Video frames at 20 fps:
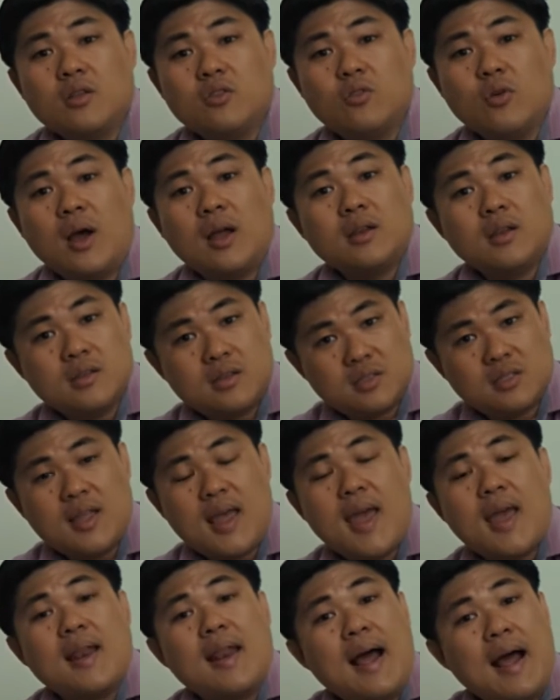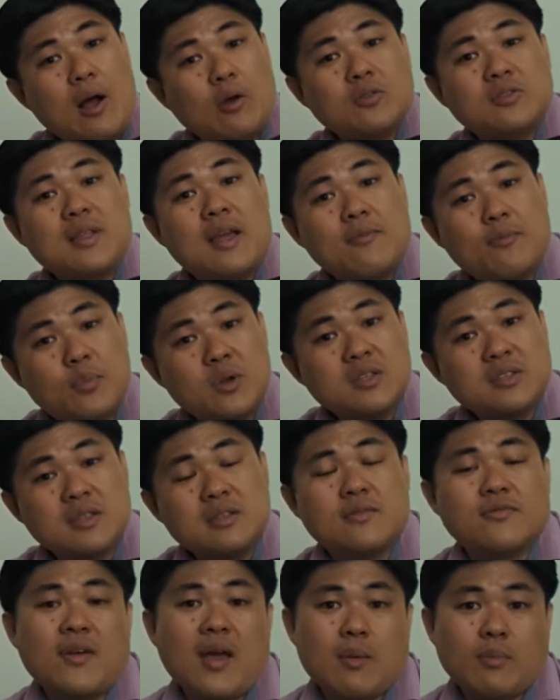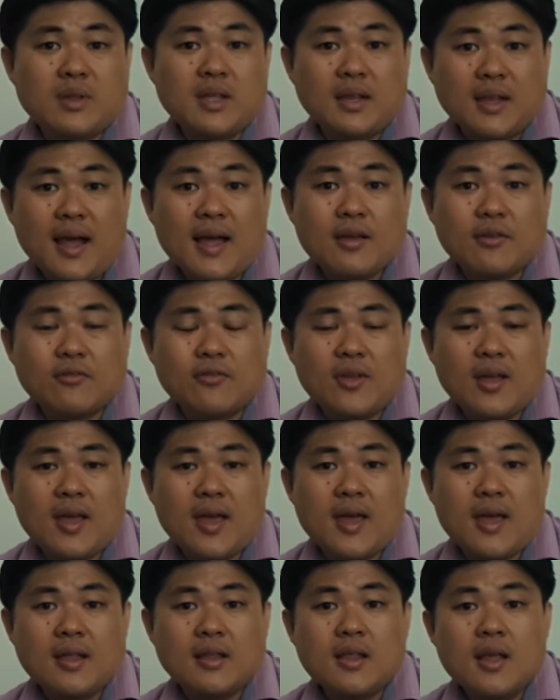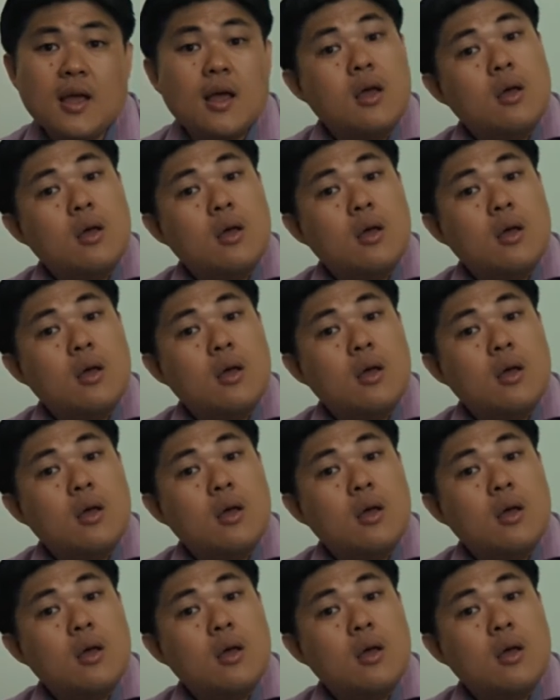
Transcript: to understand how's that person's family life and